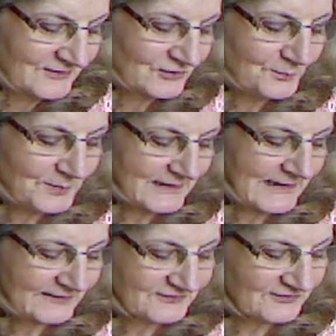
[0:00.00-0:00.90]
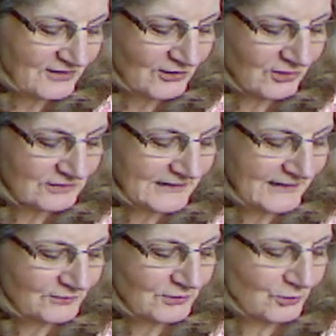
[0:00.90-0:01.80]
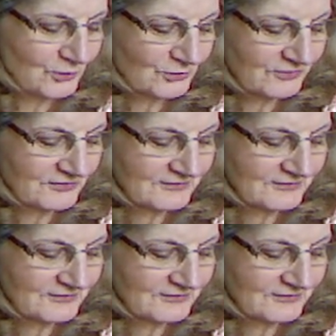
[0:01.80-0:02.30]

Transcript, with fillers: You bless the godly, O Lord,